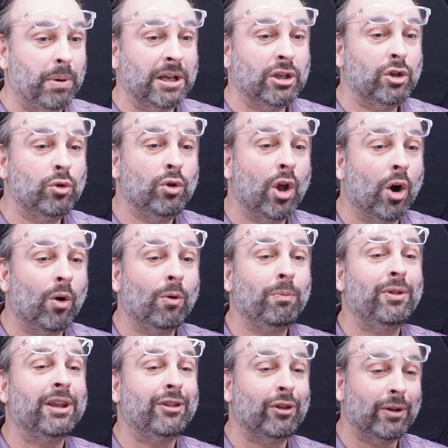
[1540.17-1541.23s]
um, but you that know
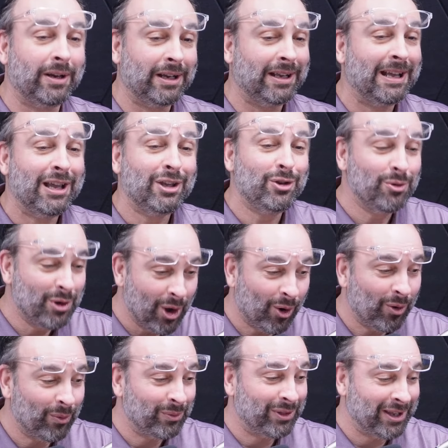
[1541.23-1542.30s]
that the, you
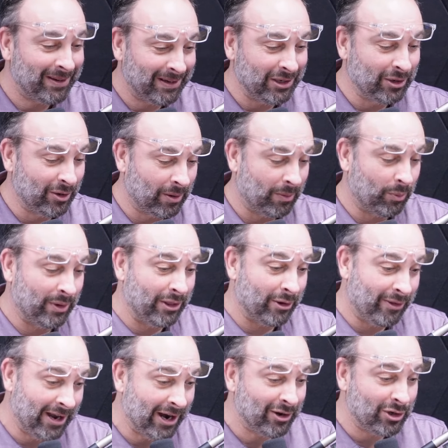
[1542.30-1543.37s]
know that you know when
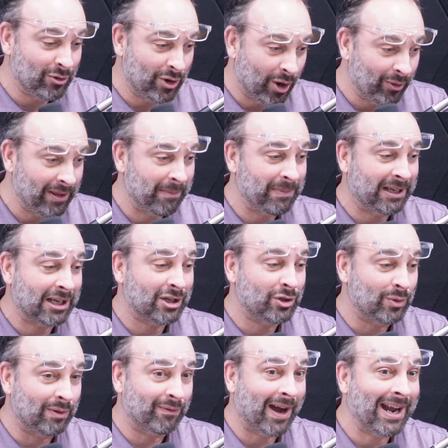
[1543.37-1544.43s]
they're there, you know them because
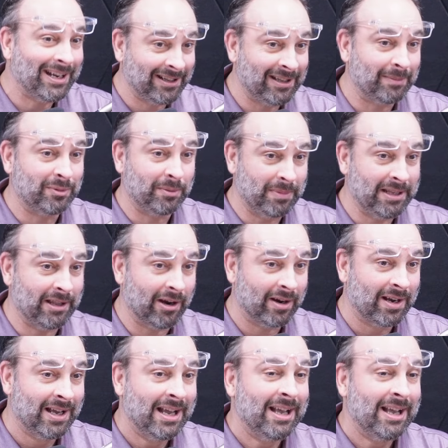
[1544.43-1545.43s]
you invited them to be there.